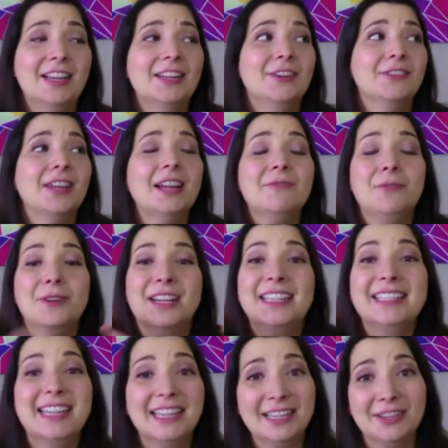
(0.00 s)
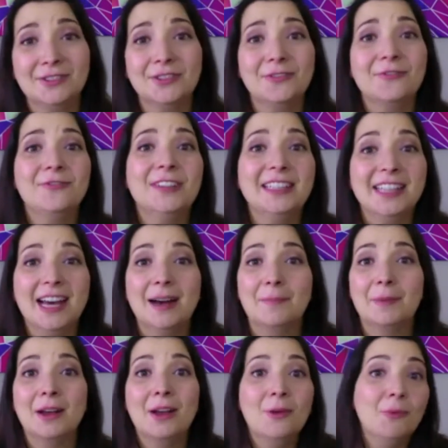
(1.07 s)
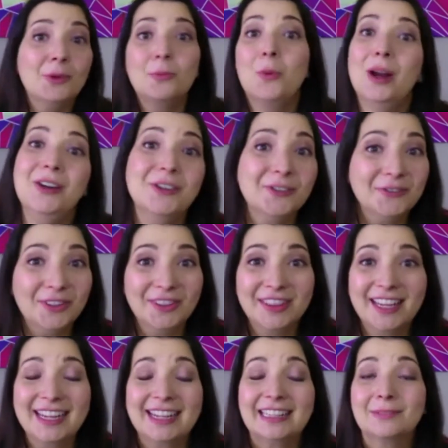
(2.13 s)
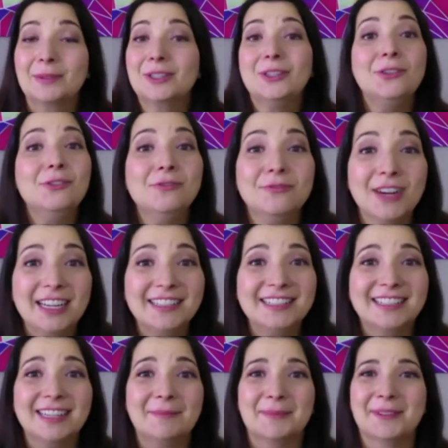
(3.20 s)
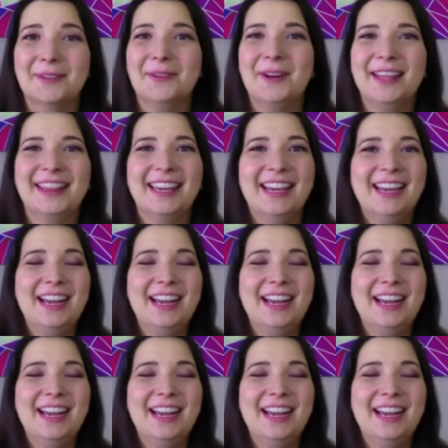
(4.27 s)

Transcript: Your life will continue to fill up with wonderful things, with new friendships, with,